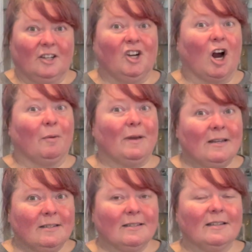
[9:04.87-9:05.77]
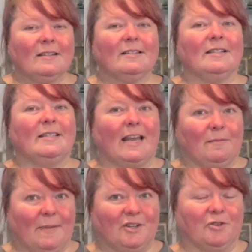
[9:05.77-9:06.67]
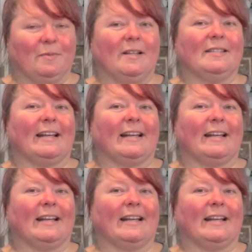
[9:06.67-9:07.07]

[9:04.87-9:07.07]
garment to take measurements,